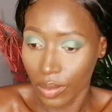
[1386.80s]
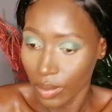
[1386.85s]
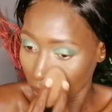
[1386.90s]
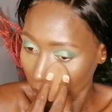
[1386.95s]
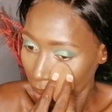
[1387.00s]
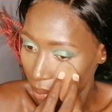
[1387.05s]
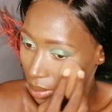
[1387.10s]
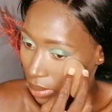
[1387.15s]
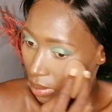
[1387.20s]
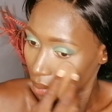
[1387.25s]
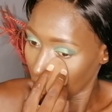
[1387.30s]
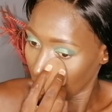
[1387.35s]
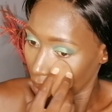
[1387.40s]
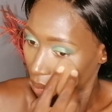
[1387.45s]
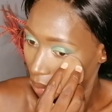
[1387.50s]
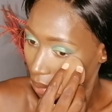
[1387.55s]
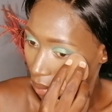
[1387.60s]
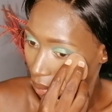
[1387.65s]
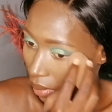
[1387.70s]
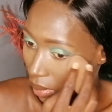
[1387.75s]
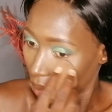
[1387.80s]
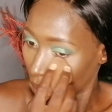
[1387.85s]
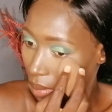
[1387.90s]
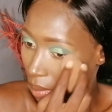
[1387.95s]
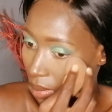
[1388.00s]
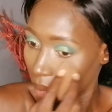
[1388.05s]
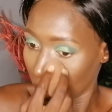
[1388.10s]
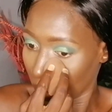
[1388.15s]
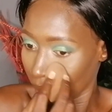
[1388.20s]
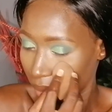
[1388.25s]
and some little bit
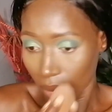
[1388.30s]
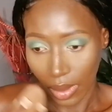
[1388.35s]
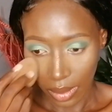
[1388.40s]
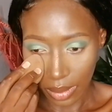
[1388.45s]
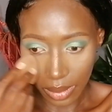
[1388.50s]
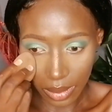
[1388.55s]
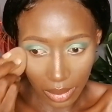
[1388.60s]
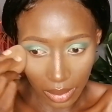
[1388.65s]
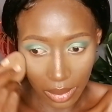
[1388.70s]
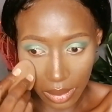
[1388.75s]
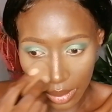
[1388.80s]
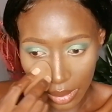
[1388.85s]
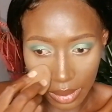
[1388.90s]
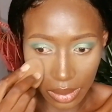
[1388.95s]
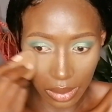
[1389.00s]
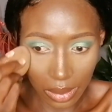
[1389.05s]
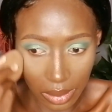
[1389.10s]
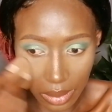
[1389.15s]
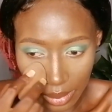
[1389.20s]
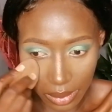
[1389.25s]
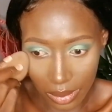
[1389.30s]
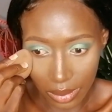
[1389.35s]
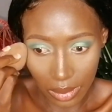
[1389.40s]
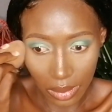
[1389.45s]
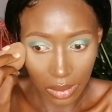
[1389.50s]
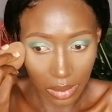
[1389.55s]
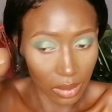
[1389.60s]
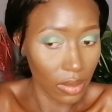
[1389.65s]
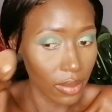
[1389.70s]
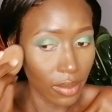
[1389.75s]
of
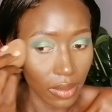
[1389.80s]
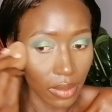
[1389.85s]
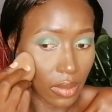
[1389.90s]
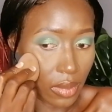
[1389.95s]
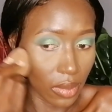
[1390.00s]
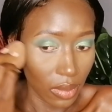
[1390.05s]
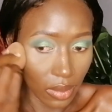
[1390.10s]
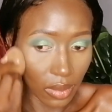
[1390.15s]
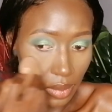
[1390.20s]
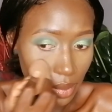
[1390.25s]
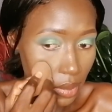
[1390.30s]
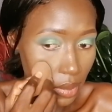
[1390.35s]
light.